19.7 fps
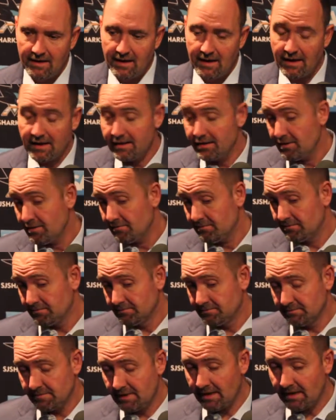I
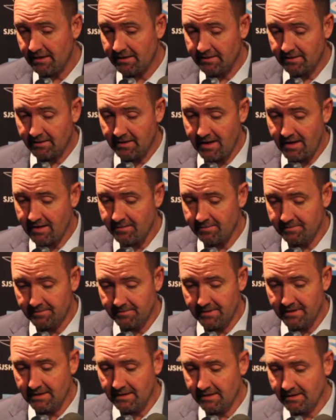I liked our game.
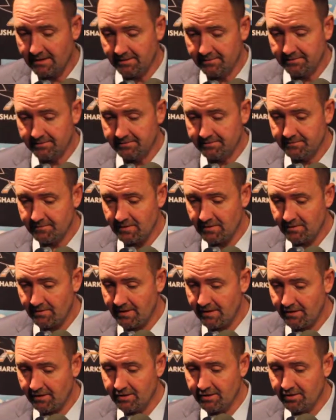Um, you know,
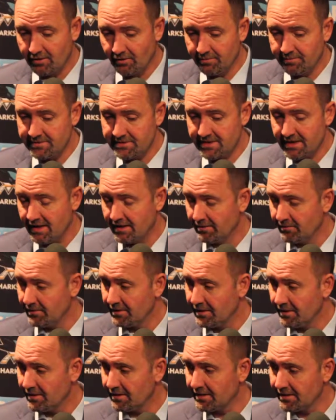we had a good homestand
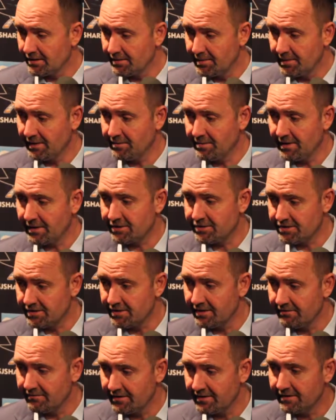when you look at the big
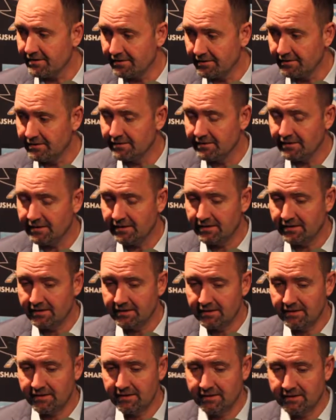picture of it, and,
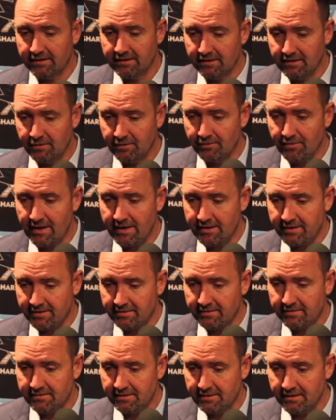and uh, our
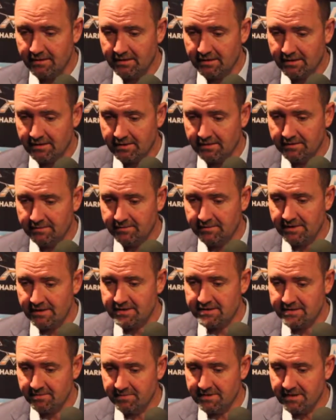record uh,
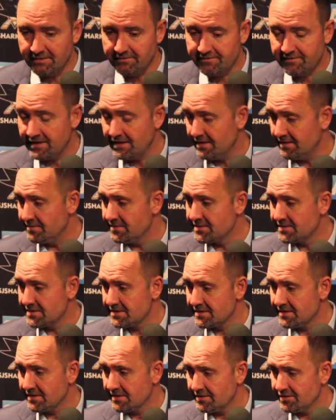played some tough
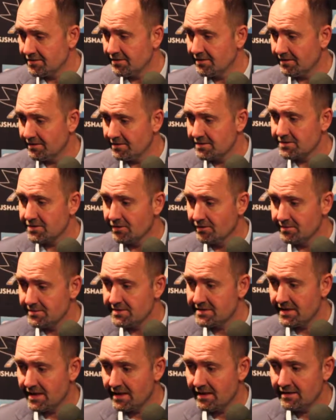teams during this
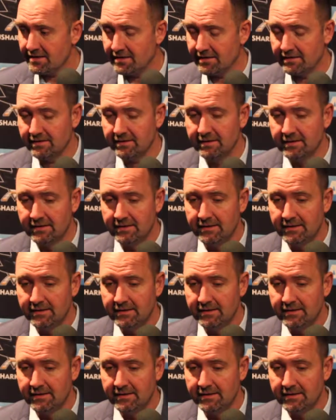homestand and